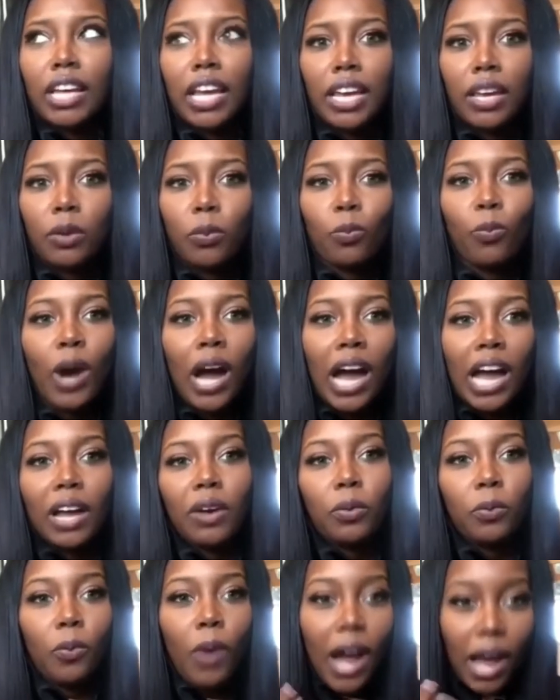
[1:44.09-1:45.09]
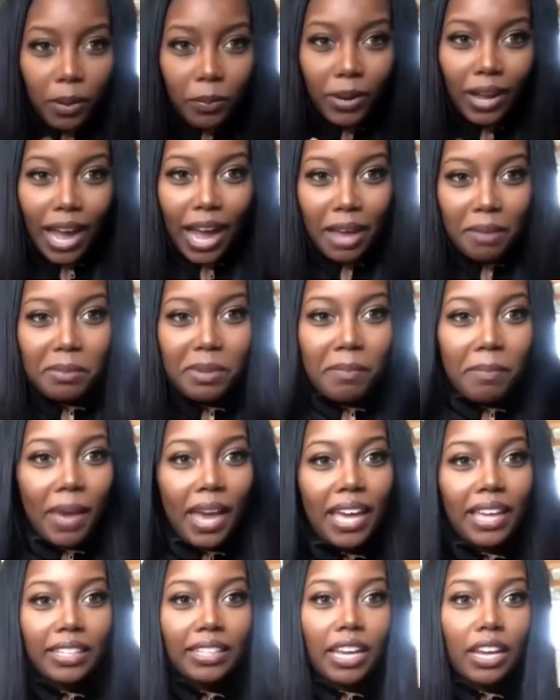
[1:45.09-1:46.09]
Like, why would I be
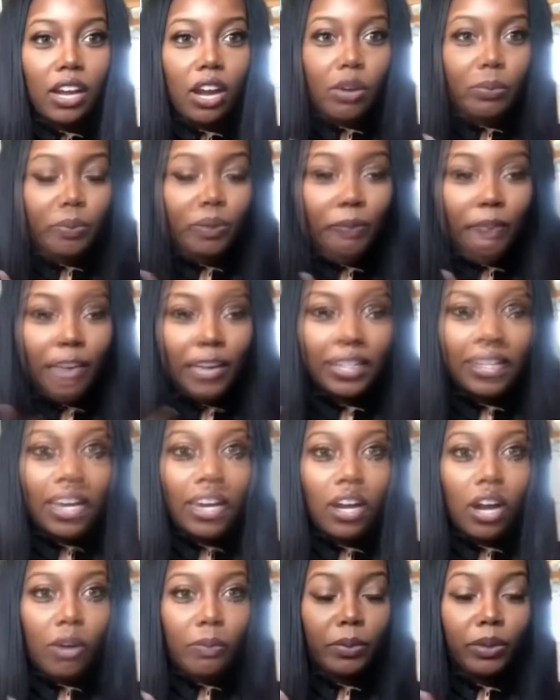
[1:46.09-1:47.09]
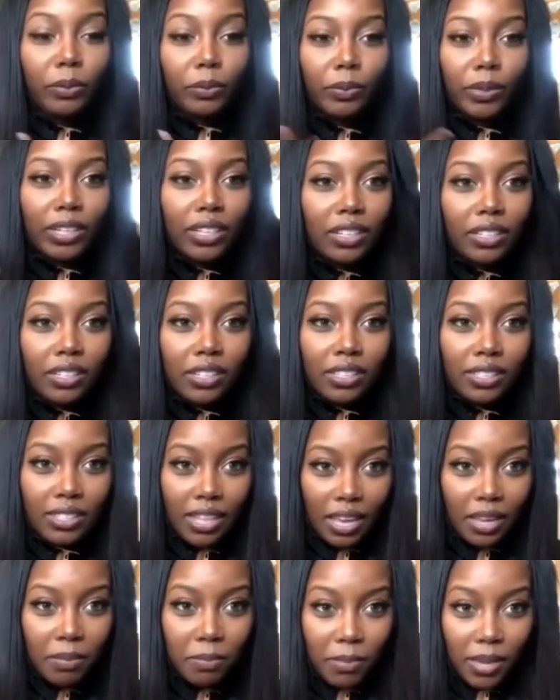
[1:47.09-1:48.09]
mad? Like, are we mad? Like, are we reading the
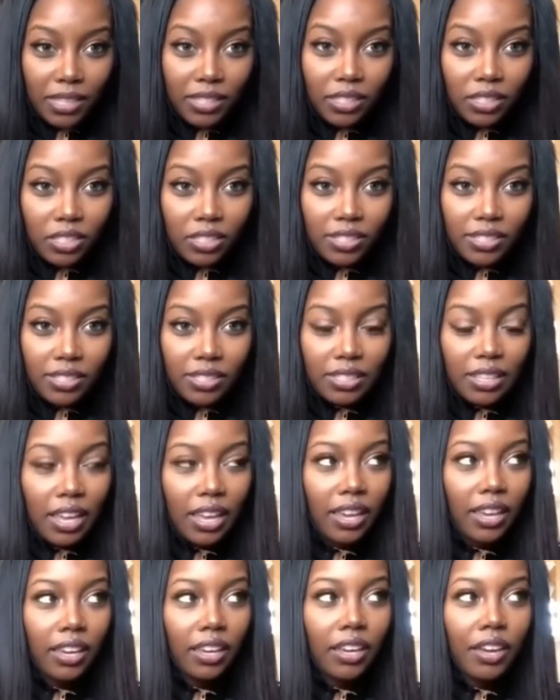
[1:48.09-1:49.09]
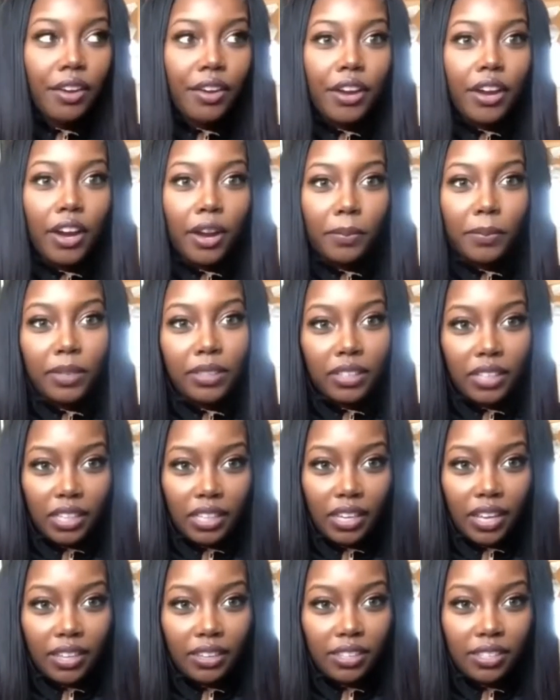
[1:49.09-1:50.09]
same messages? Like, are we
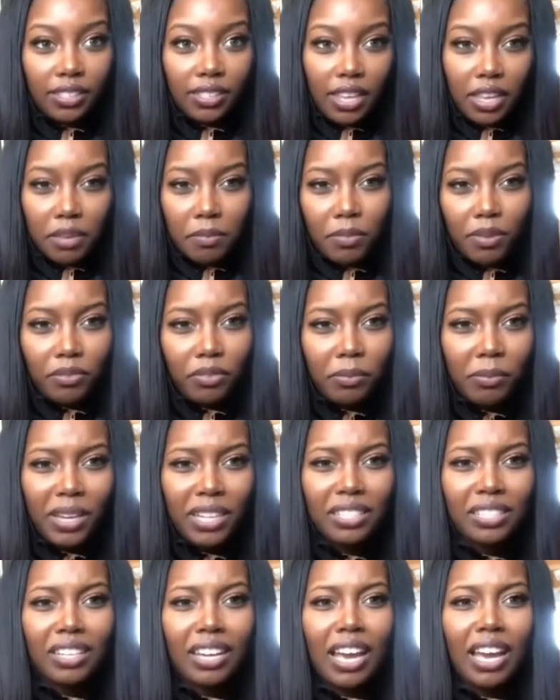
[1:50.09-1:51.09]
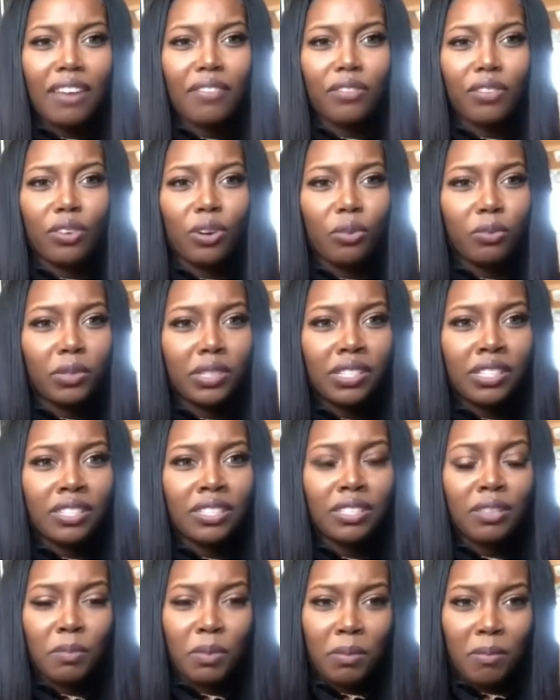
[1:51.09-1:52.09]
looking at the same information? I have no
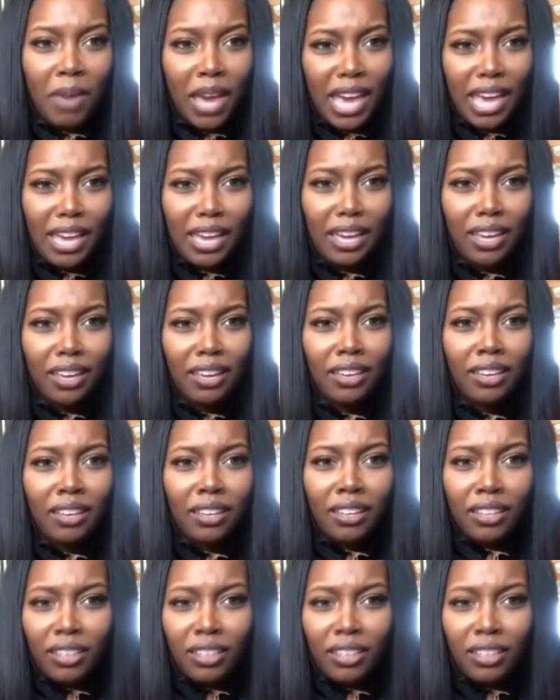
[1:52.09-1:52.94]
reason to be mad.